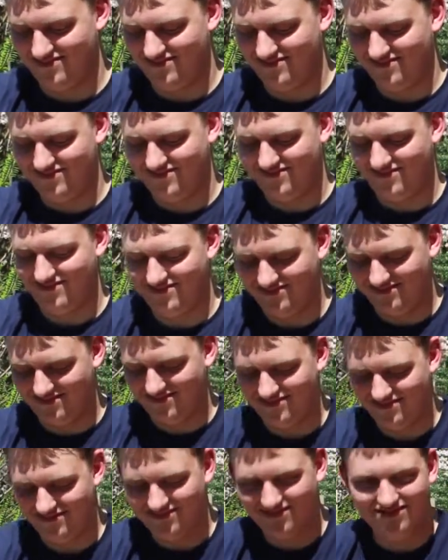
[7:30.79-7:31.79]

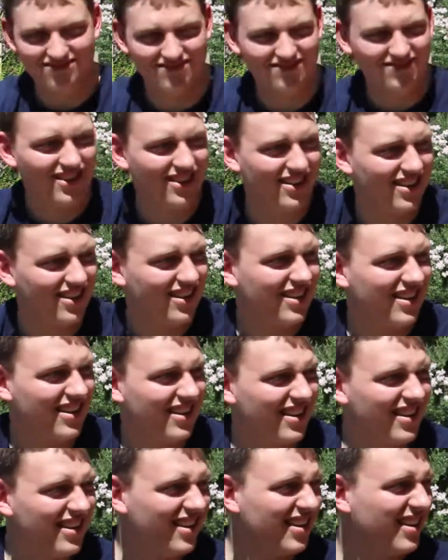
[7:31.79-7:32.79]

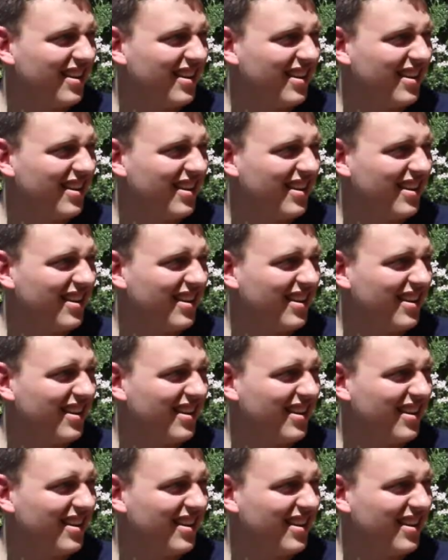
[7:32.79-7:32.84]
(silent)